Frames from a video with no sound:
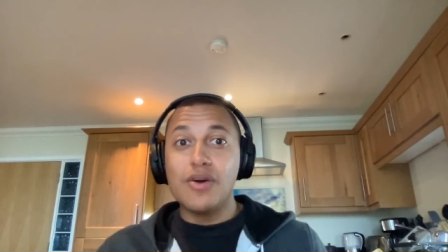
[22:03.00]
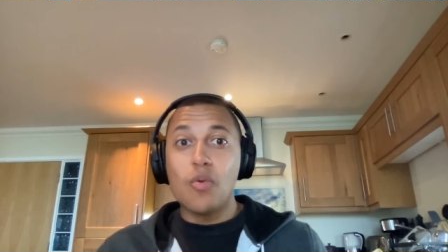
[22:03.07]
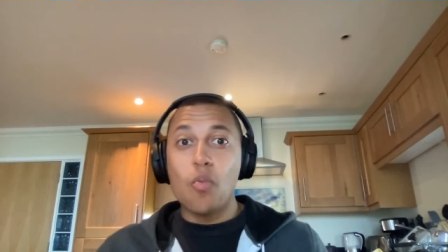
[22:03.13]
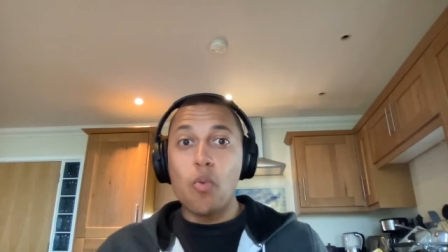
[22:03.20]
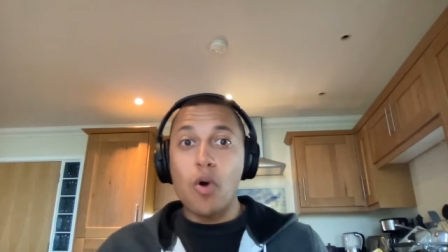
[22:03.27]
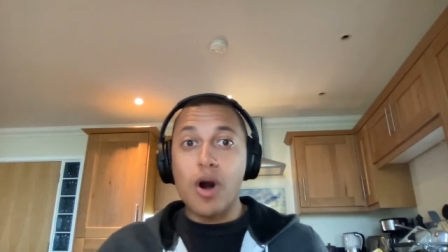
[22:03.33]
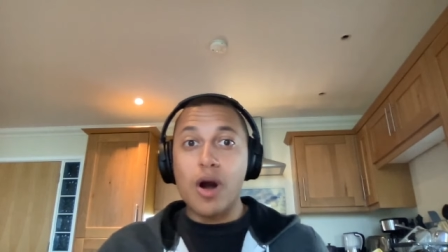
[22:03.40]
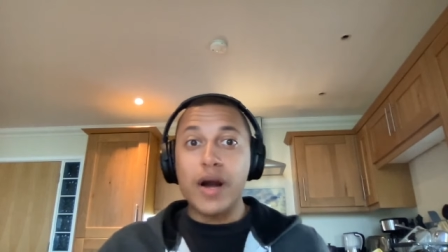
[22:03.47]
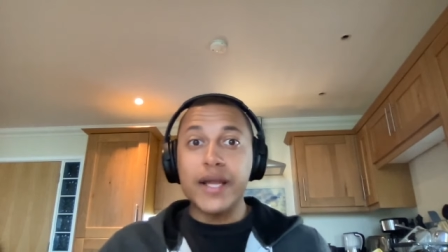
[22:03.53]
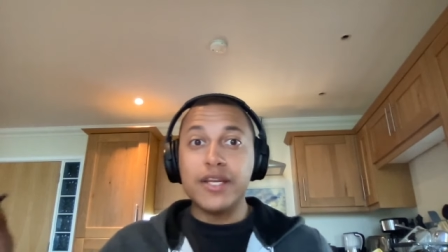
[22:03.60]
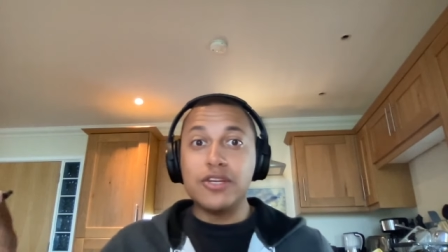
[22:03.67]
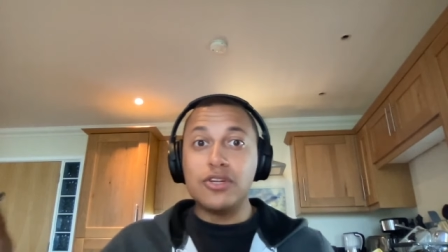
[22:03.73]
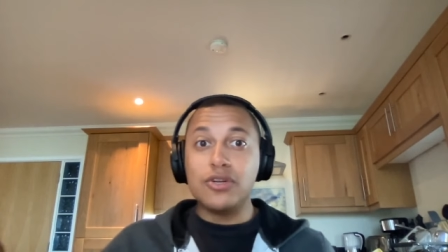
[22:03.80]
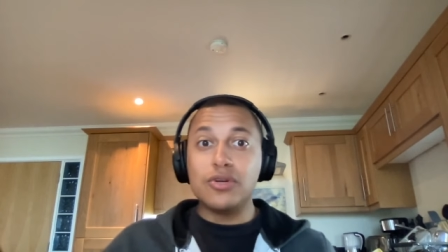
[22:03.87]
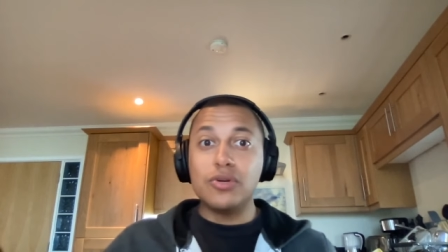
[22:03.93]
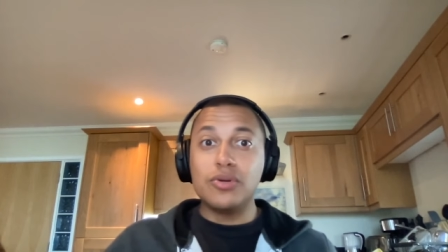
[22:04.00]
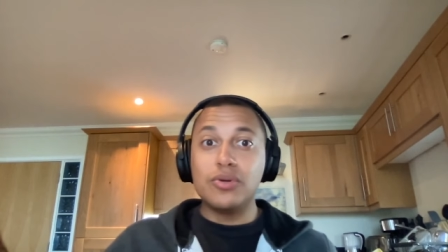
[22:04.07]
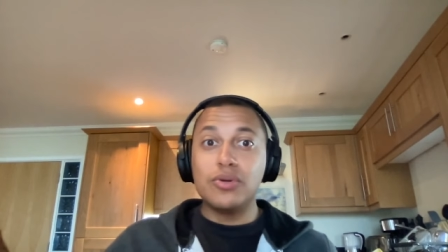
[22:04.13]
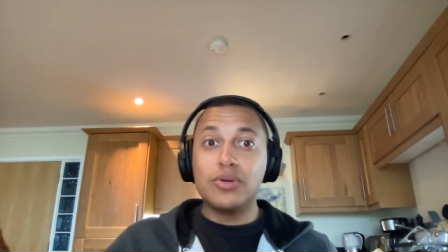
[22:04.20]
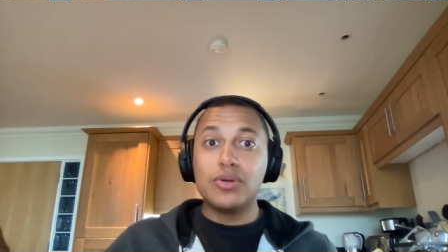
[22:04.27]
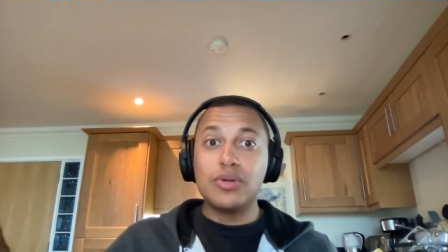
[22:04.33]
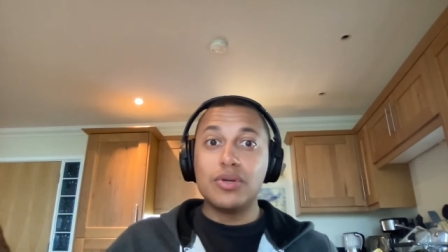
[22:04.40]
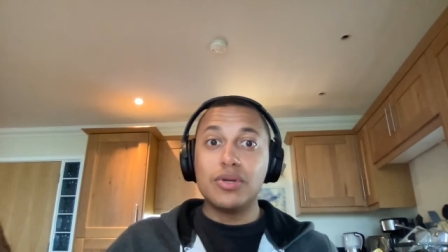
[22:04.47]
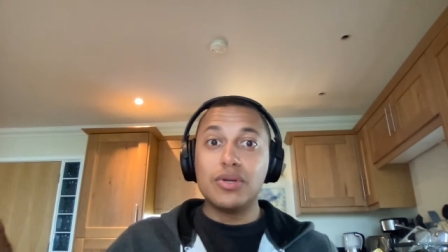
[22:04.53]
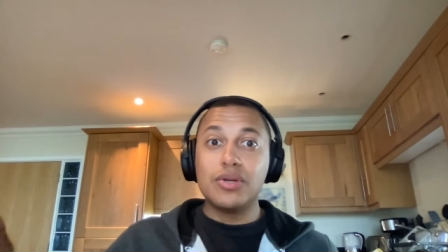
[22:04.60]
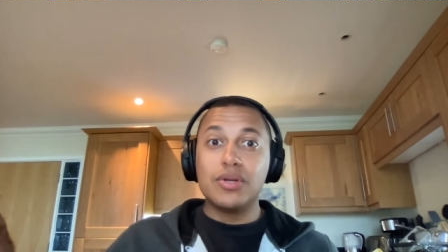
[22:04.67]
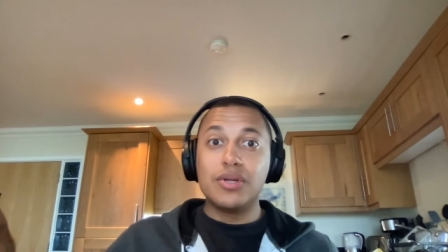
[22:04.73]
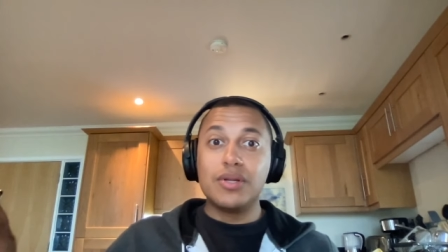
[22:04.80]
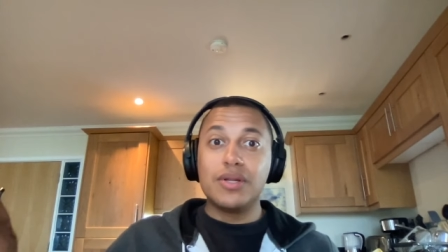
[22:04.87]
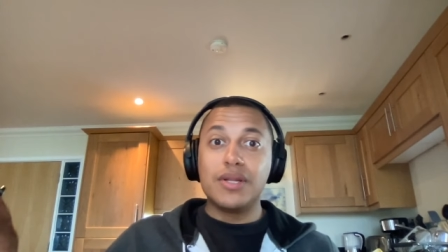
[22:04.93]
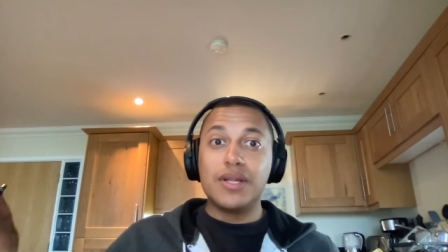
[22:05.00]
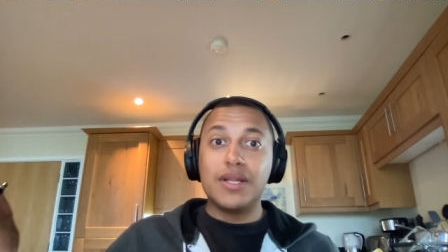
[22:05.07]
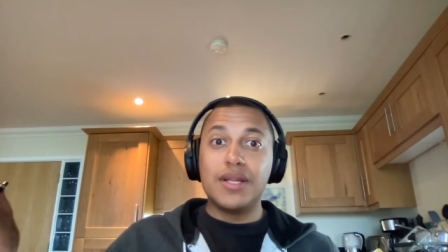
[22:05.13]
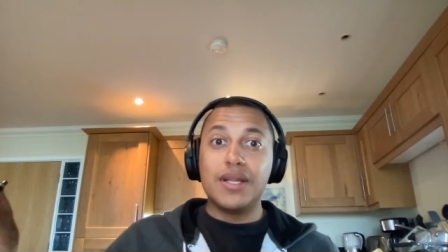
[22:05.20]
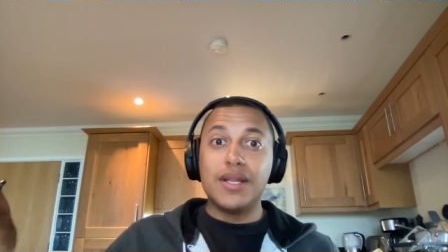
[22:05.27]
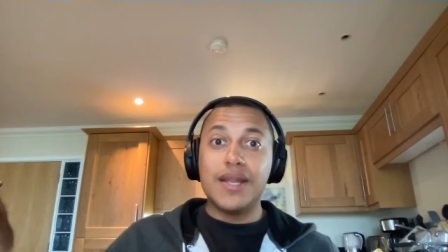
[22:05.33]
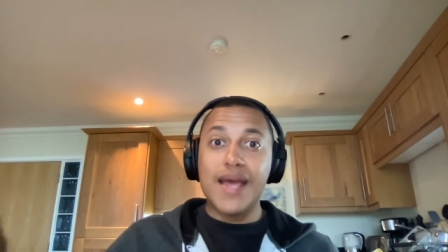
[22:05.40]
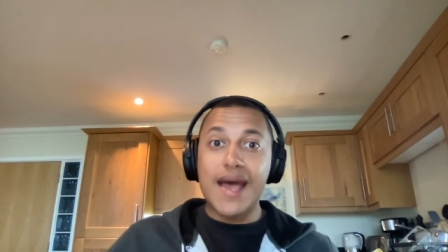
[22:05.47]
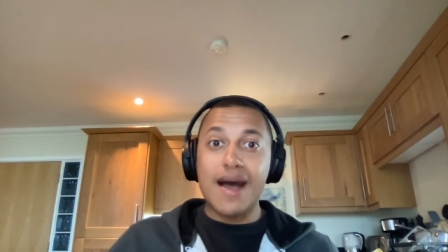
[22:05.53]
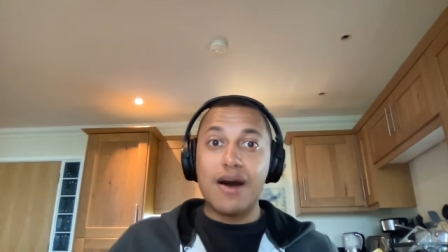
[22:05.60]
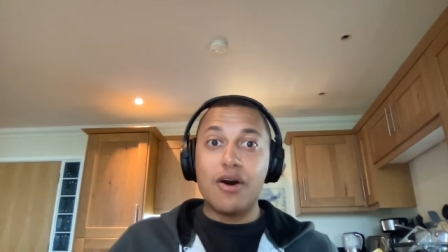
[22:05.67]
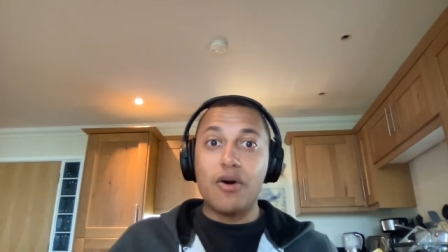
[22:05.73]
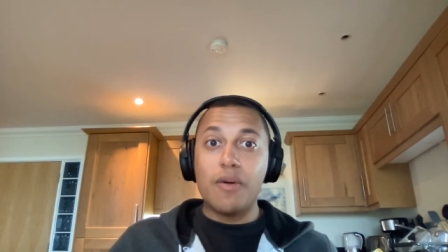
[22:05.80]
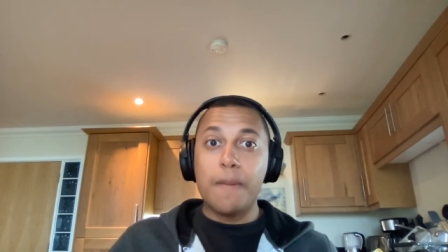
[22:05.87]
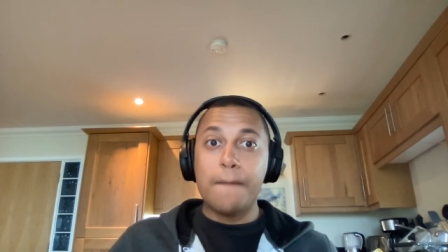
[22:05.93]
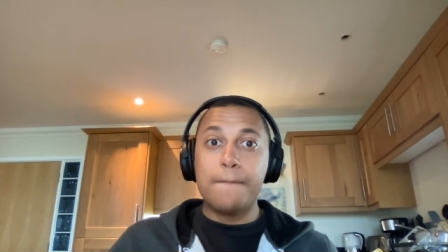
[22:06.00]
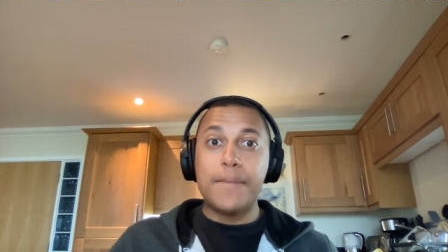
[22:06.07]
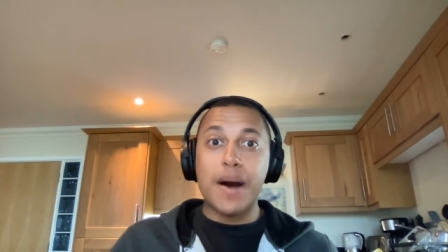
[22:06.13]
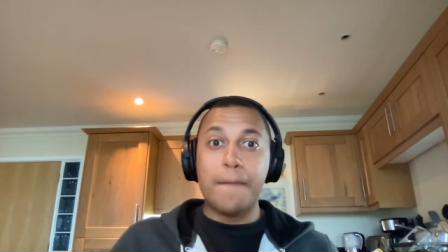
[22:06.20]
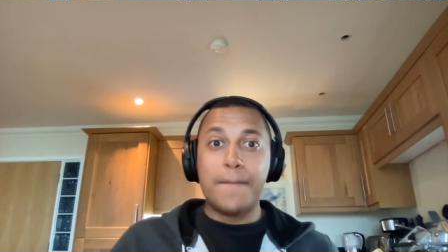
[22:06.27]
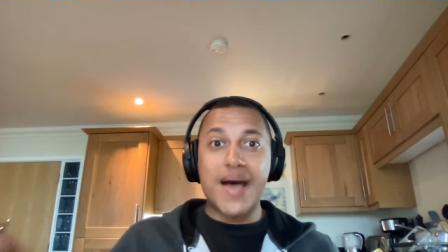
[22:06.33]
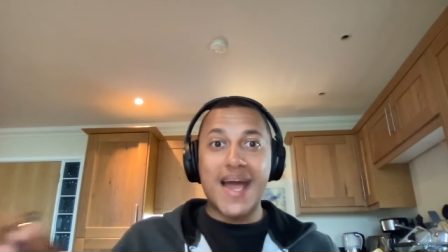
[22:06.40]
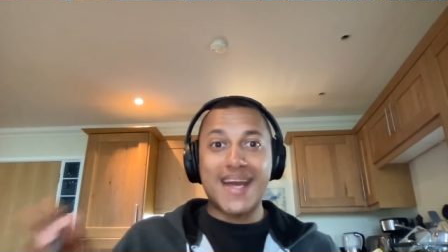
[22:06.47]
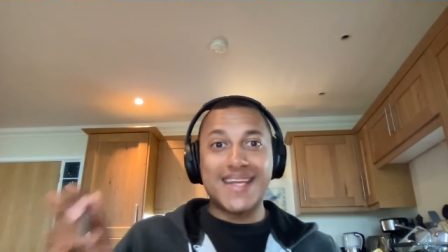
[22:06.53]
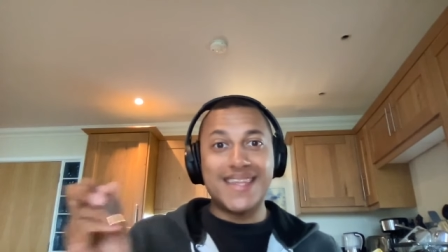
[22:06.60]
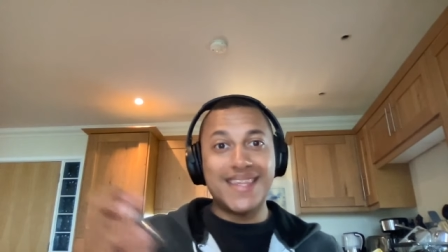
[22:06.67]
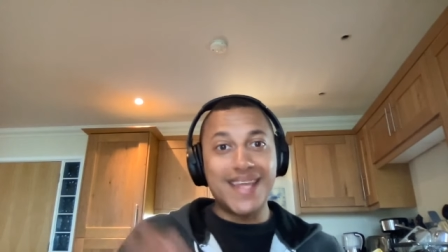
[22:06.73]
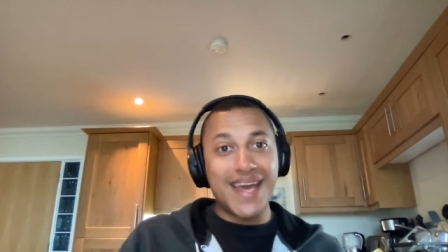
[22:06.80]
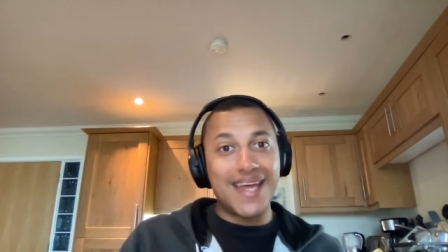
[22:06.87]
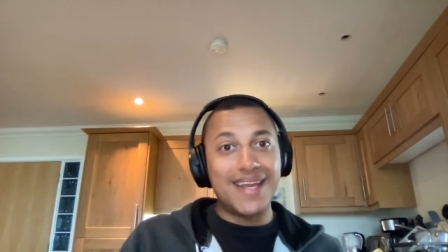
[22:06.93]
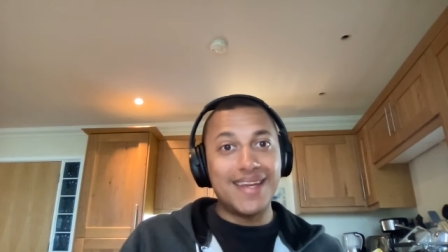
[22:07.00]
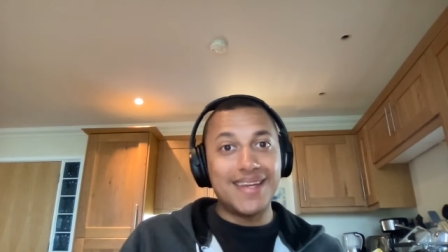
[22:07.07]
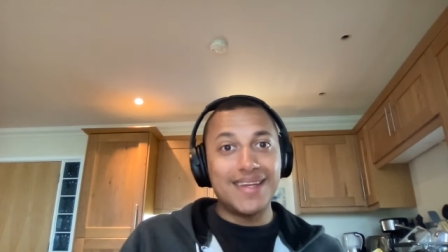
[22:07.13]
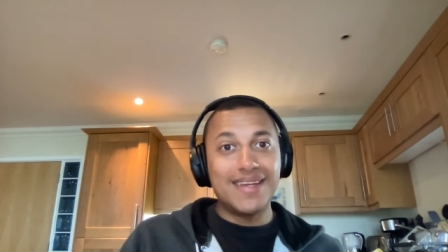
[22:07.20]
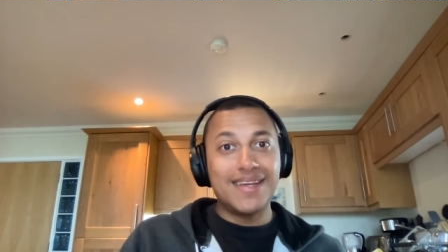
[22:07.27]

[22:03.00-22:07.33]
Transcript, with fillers: what I knew now, but back then,